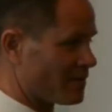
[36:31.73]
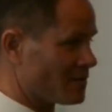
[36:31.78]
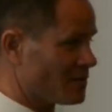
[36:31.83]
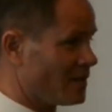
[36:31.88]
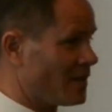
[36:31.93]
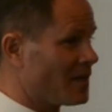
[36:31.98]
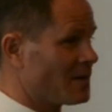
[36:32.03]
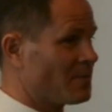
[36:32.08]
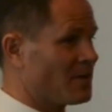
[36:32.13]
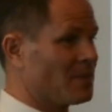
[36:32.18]
There's a
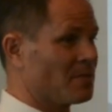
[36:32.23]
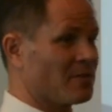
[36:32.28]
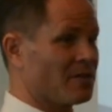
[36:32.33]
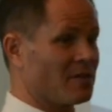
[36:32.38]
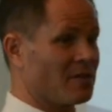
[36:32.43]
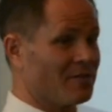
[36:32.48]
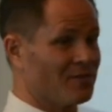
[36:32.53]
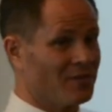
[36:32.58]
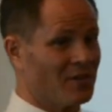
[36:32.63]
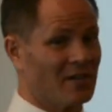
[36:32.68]
lot of people
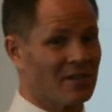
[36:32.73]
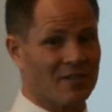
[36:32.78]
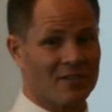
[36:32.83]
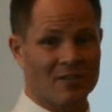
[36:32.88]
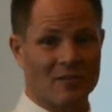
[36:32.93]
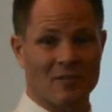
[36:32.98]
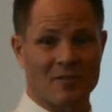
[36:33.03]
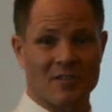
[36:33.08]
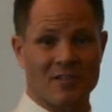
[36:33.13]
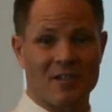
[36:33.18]
that are afraid of
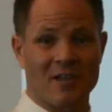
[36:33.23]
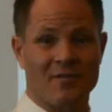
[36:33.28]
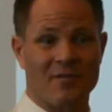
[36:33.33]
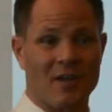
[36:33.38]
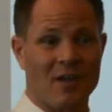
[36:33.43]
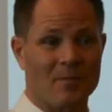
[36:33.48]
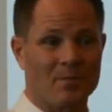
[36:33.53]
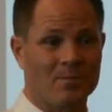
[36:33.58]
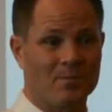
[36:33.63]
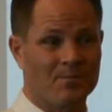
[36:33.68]
screwing stuff
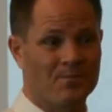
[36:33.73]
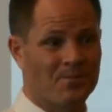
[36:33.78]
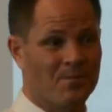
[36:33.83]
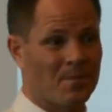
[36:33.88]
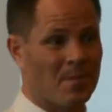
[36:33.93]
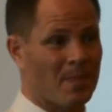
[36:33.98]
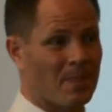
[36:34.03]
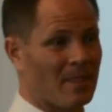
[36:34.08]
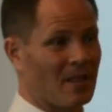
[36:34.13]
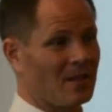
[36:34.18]
up.
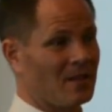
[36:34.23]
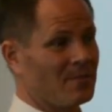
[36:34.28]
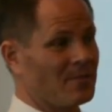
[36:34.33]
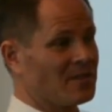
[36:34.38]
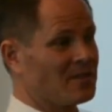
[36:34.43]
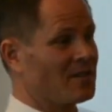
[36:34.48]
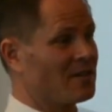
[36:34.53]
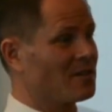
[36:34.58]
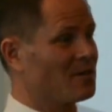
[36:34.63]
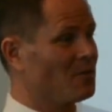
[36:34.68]
Let
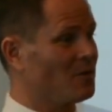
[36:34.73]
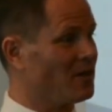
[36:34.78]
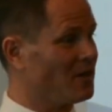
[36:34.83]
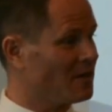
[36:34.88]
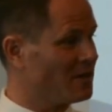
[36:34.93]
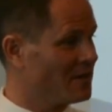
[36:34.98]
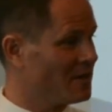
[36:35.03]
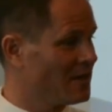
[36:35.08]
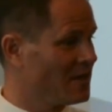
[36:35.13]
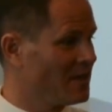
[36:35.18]
me tell you what.
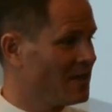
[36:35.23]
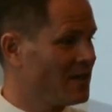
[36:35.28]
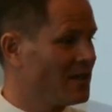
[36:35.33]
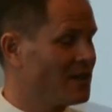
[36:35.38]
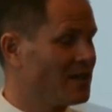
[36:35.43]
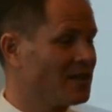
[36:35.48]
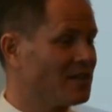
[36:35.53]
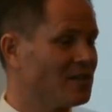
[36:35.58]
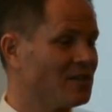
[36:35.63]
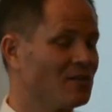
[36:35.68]

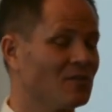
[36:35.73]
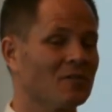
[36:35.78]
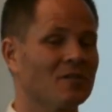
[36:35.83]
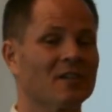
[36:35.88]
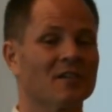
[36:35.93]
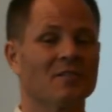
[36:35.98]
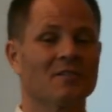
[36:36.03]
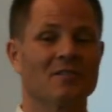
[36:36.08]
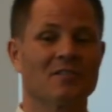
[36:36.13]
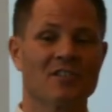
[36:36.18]
You
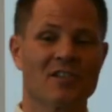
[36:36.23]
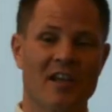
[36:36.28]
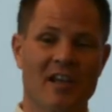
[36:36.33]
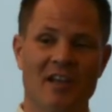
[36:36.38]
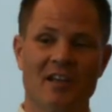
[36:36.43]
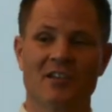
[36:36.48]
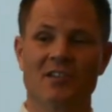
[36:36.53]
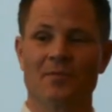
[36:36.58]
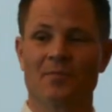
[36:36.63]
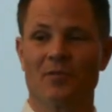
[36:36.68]
can
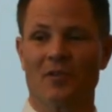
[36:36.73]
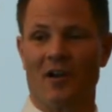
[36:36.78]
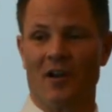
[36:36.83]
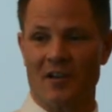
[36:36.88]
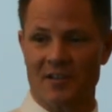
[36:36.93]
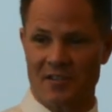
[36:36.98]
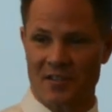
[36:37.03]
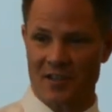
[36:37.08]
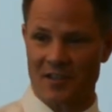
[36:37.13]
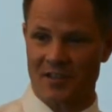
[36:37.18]
change a
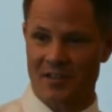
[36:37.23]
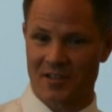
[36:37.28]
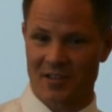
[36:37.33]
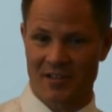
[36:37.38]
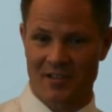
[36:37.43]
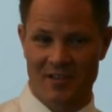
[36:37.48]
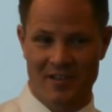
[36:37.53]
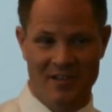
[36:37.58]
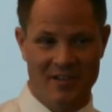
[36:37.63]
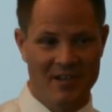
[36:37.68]
process.
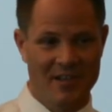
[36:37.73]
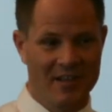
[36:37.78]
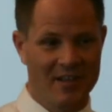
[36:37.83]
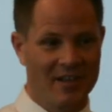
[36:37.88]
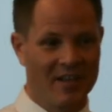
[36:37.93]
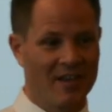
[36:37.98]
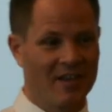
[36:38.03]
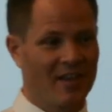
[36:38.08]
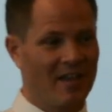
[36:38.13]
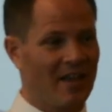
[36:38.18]

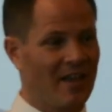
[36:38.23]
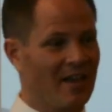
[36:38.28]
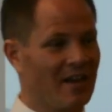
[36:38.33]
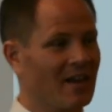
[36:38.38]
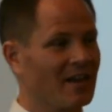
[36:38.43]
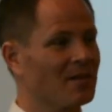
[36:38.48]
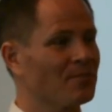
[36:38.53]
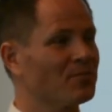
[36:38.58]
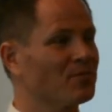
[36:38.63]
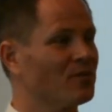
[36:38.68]
And
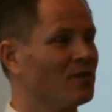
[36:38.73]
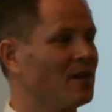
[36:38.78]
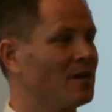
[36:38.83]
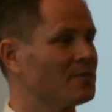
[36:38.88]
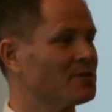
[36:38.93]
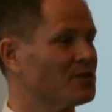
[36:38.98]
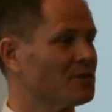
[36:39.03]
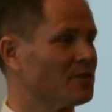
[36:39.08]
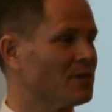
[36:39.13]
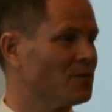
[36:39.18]
I can
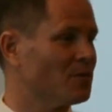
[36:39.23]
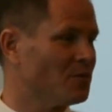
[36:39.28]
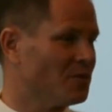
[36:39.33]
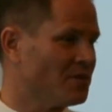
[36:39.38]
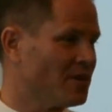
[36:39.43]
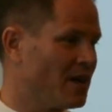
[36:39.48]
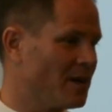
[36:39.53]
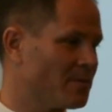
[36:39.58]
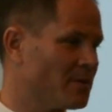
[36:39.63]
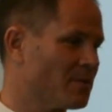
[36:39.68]
promise you it
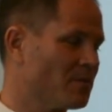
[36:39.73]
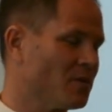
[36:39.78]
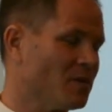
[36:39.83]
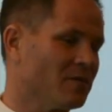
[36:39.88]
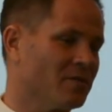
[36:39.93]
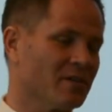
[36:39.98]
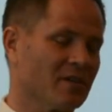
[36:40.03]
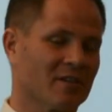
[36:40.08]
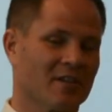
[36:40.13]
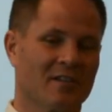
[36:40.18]
will not be
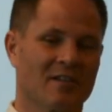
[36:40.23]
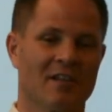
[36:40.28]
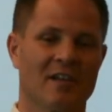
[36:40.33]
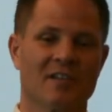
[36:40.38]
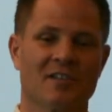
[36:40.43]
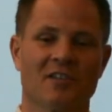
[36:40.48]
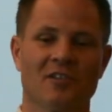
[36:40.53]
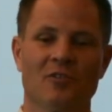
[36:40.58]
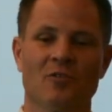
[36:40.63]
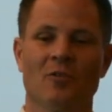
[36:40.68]
perfect.
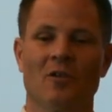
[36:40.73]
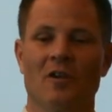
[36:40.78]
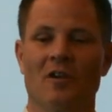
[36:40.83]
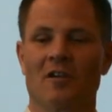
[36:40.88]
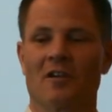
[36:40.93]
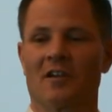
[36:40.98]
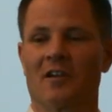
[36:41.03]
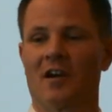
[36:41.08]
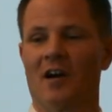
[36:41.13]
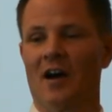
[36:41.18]
Unless you
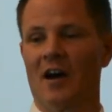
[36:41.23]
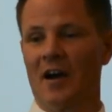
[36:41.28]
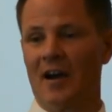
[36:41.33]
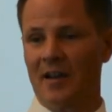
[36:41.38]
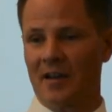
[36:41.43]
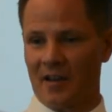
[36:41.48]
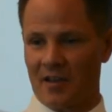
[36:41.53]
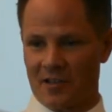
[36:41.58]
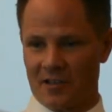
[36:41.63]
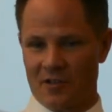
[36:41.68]
are
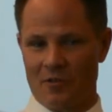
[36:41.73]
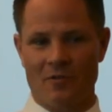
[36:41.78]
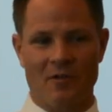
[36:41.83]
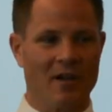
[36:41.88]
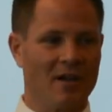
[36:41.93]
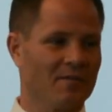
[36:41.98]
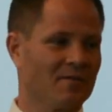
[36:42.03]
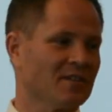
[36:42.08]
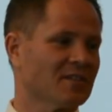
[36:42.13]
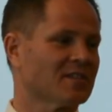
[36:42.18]
God and you
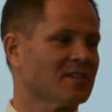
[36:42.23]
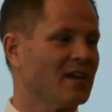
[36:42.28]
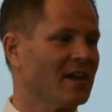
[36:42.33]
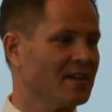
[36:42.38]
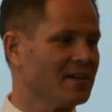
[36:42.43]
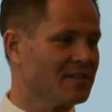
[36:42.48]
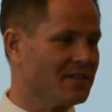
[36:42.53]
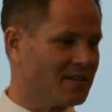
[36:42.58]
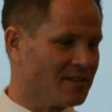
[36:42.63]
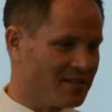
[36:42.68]
have
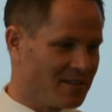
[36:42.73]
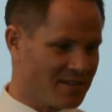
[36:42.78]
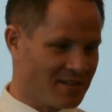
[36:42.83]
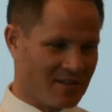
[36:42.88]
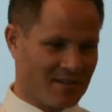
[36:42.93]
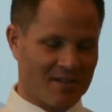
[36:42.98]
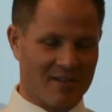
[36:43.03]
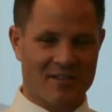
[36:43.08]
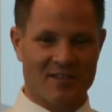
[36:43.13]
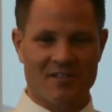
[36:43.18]
decided that
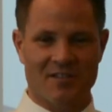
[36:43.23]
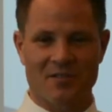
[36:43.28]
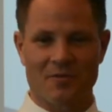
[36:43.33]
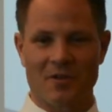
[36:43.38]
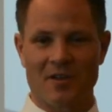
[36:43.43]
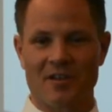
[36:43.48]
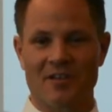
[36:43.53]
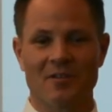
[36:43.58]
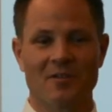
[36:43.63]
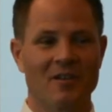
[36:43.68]
this, this is the
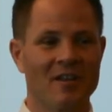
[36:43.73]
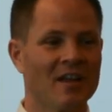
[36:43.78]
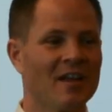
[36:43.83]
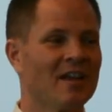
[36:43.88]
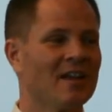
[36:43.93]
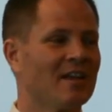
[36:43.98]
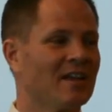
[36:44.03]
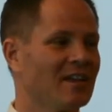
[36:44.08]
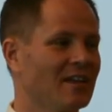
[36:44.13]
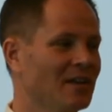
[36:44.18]
way to do it,
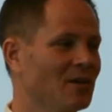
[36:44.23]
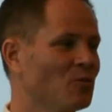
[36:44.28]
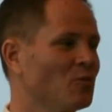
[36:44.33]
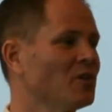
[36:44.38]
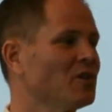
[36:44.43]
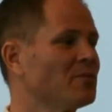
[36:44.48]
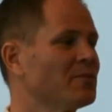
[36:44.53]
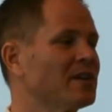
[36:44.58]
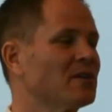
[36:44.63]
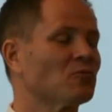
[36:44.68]
it
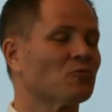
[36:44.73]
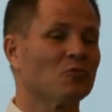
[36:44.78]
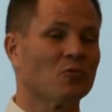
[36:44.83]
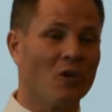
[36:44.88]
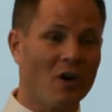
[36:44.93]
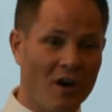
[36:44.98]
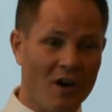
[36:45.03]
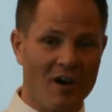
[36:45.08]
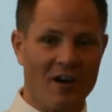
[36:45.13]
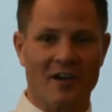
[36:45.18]
will be
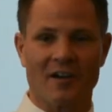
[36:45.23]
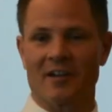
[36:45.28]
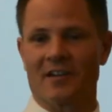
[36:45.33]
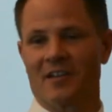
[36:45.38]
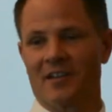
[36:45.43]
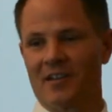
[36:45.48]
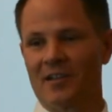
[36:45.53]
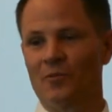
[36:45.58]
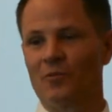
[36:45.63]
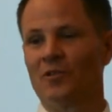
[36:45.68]
wrong.
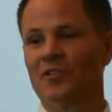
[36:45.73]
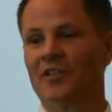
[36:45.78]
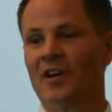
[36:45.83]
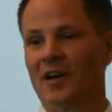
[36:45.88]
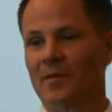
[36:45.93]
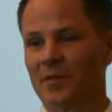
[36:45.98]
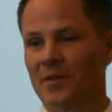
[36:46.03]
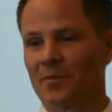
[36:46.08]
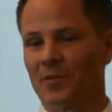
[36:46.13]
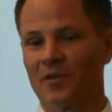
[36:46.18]
It will
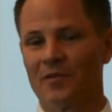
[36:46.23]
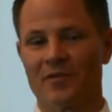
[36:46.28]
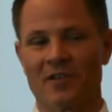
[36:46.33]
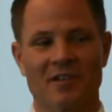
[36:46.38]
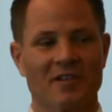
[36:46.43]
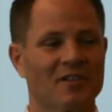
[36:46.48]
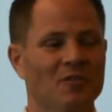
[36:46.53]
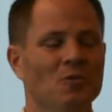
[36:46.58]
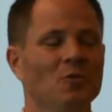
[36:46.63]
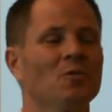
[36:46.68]
not be
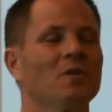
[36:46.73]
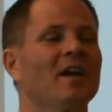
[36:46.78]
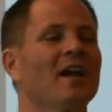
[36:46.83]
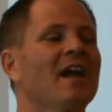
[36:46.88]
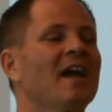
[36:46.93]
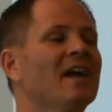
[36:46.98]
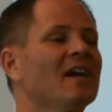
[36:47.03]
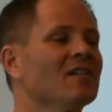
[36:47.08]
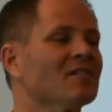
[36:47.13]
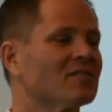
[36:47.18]
perfect. Who
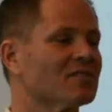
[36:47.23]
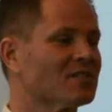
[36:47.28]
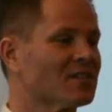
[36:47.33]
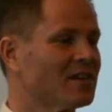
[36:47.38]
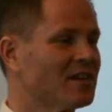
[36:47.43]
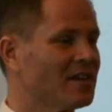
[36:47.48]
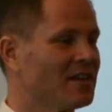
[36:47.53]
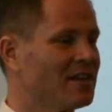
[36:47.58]
cares?